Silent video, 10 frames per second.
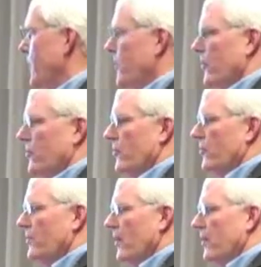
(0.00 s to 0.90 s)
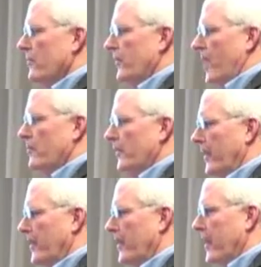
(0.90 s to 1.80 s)
You can do flat
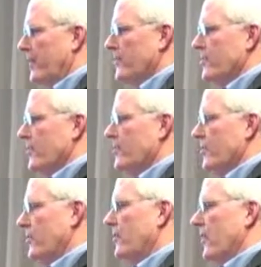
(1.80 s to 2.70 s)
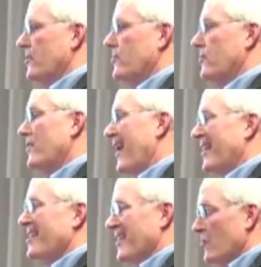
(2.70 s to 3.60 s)
plate analysis, and you can also do
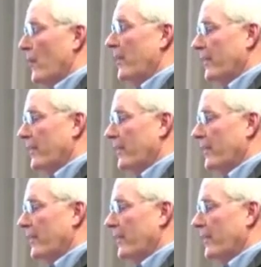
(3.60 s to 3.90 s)
96 well